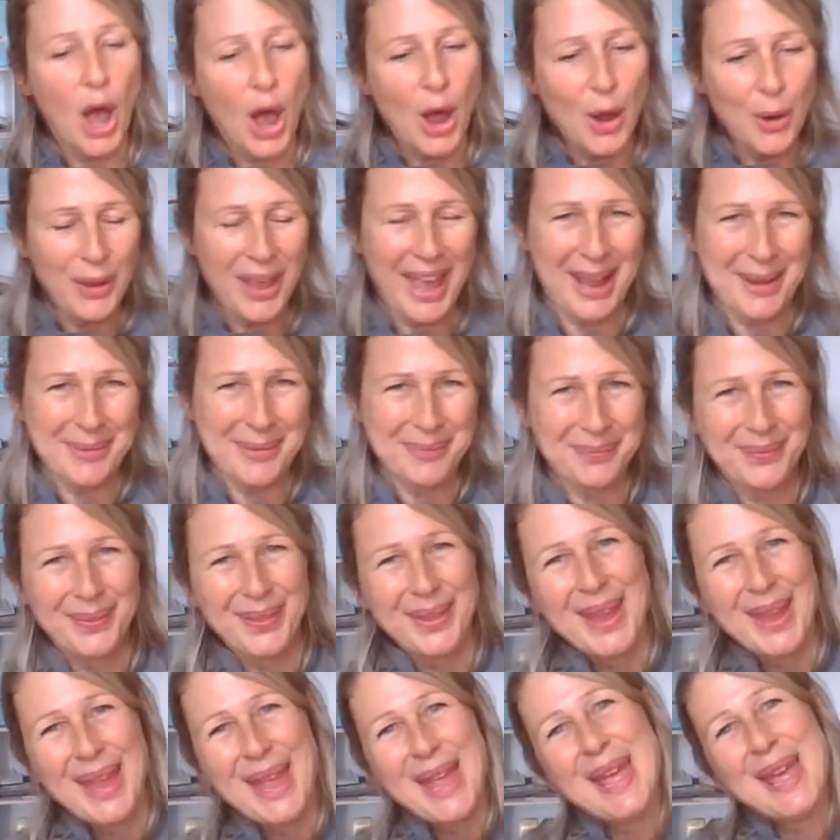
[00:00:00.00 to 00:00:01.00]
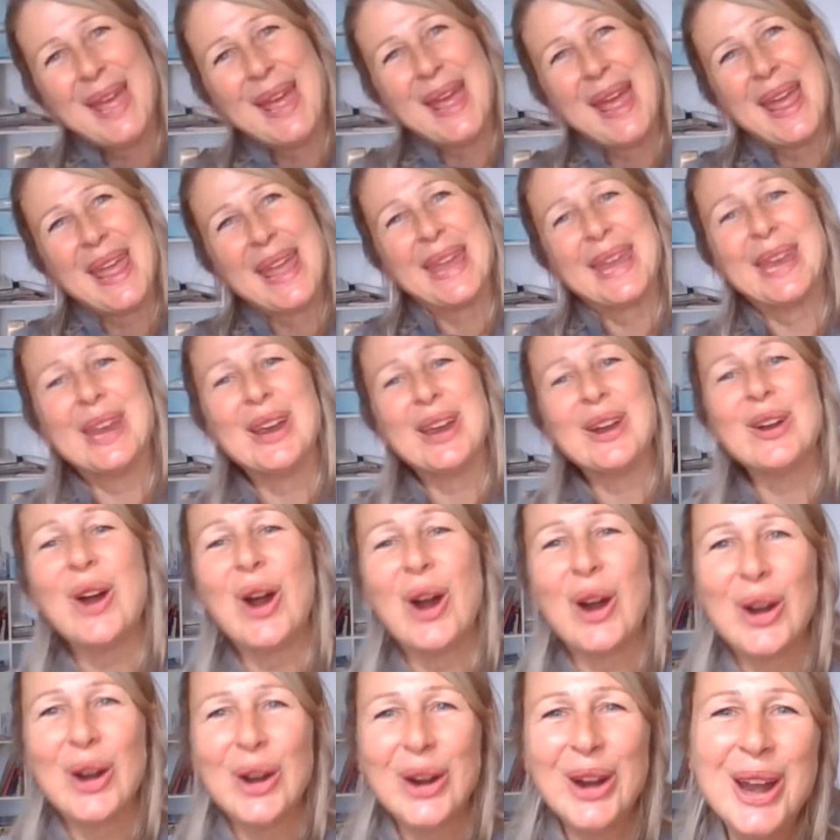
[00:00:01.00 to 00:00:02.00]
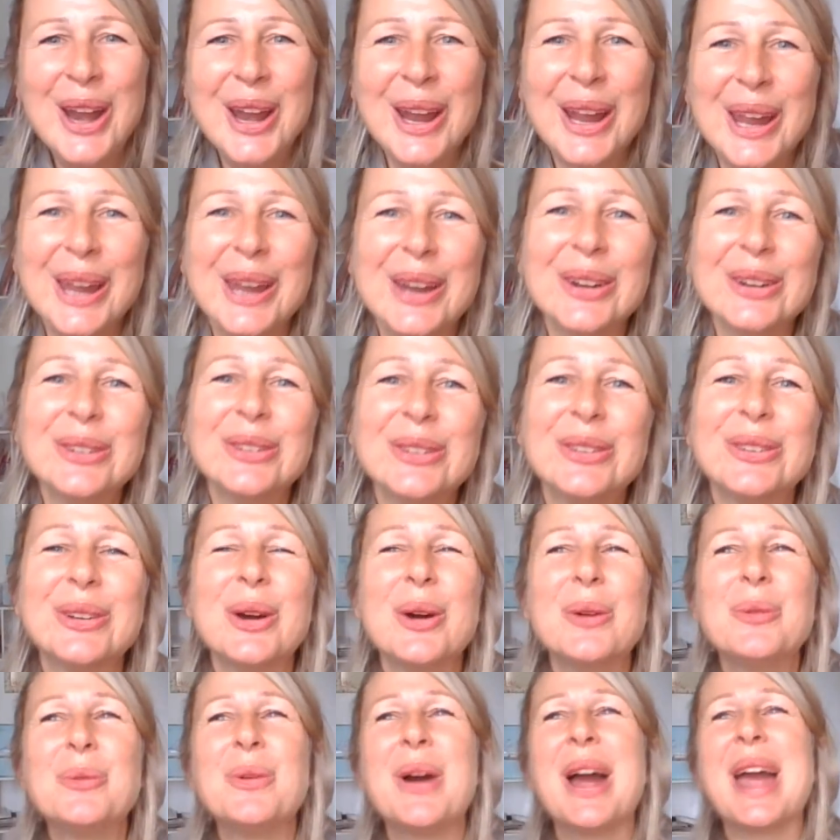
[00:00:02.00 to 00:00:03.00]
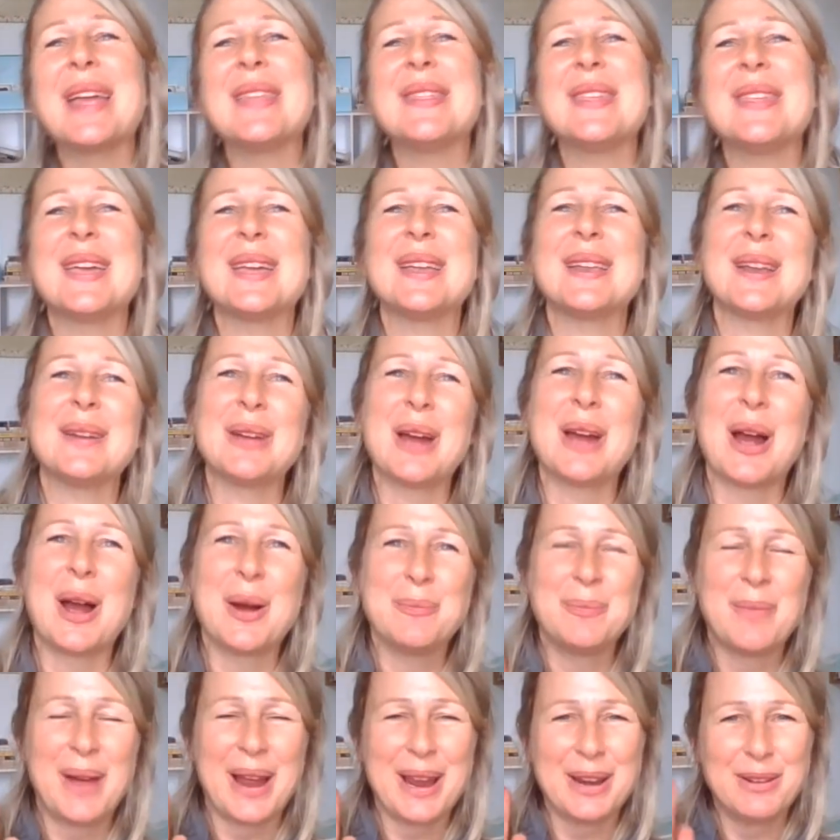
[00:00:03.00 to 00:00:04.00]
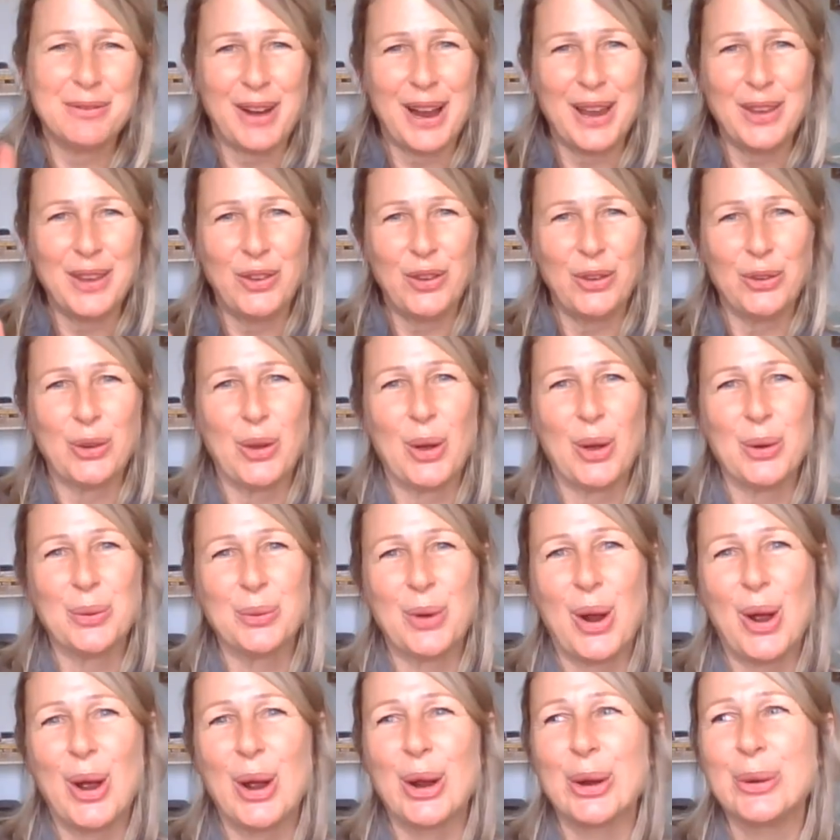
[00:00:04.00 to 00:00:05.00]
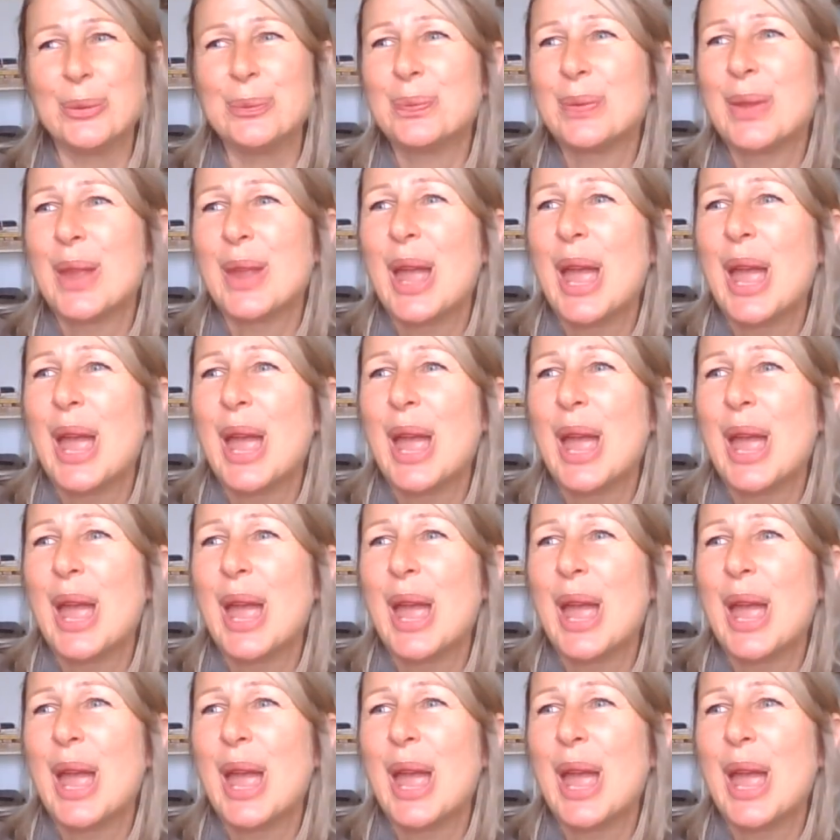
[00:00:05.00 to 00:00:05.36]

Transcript: Okay, here's a way that my advice has gone wrong.